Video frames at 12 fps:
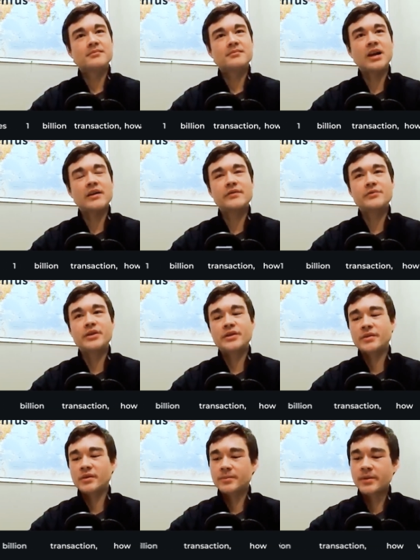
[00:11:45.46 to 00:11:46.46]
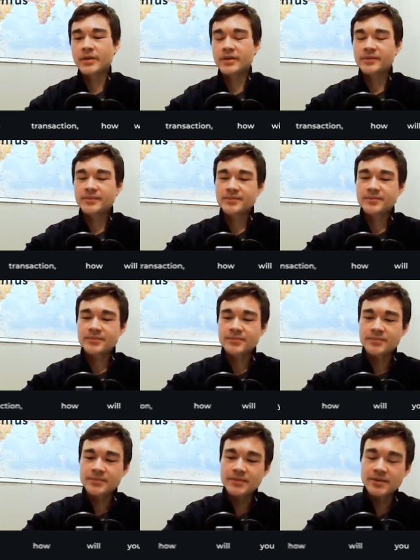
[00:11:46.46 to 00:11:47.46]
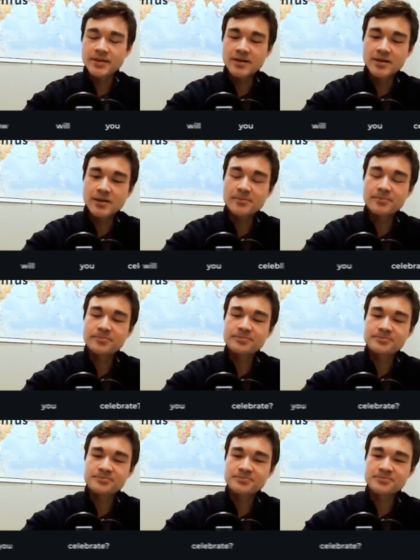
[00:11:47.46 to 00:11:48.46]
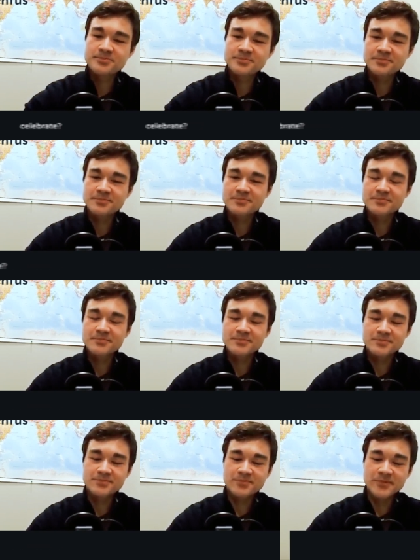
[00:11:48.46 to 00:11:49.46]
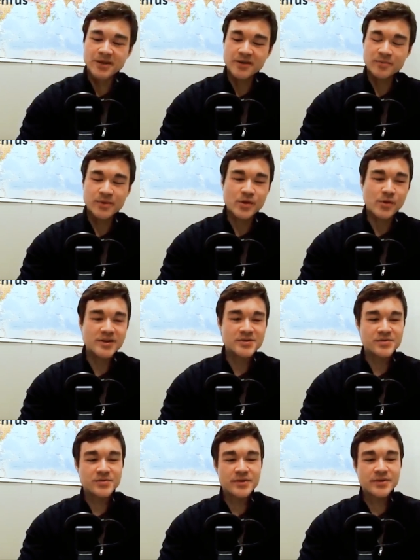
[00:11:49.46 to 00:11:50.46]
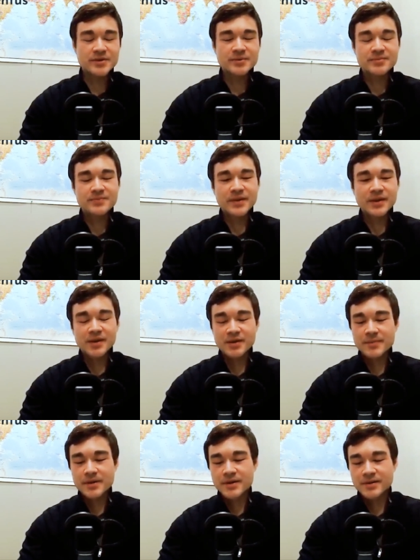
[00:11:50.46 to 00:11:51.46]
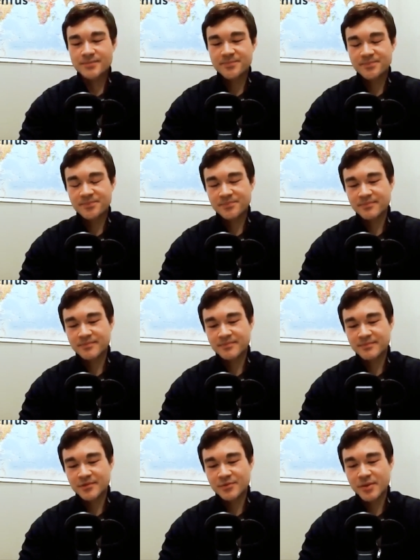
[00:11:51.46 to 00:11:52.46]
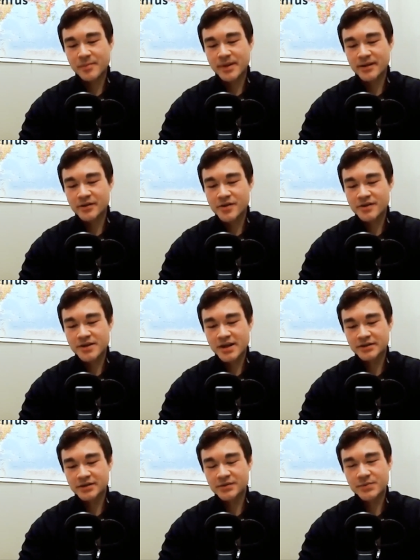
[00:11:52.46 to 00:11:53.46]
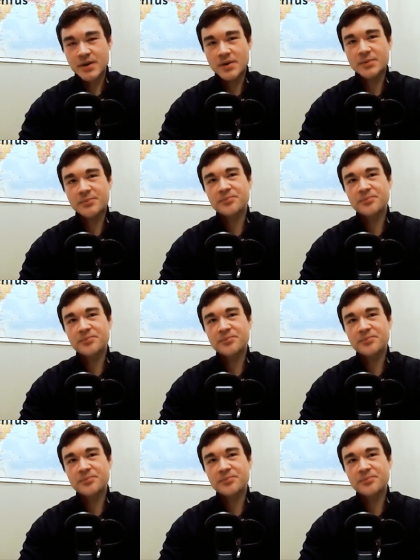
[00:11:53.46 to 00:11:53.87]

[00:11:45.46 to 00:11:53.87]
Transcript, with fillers: I haven't really thought about it. Um, I think it'd be quite surreal thinking about it. 1 billion transactions, wow.